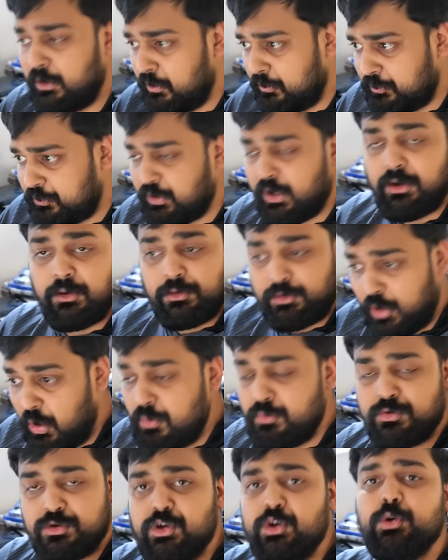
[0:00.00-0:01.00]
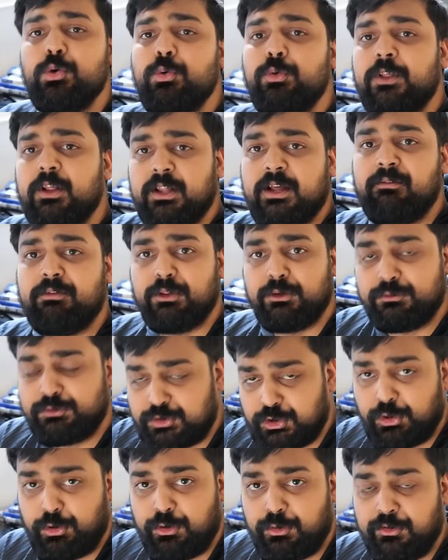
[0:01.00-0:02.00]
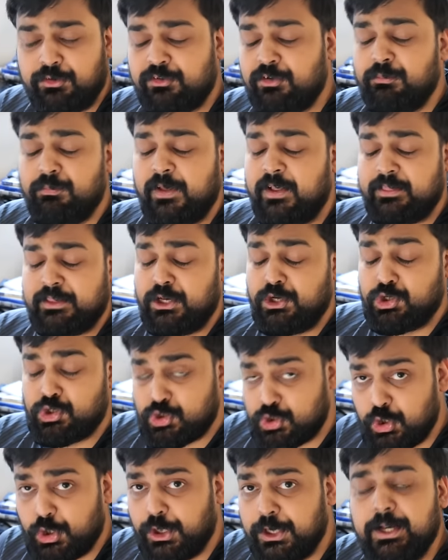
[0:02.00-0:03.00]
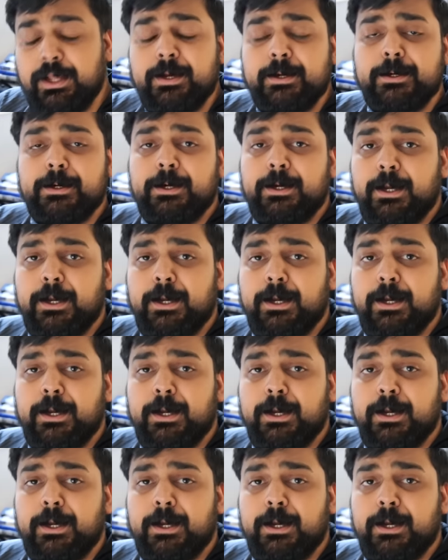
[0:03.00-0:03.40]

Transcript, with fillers: you know, do- don't do the level of journalism that they should.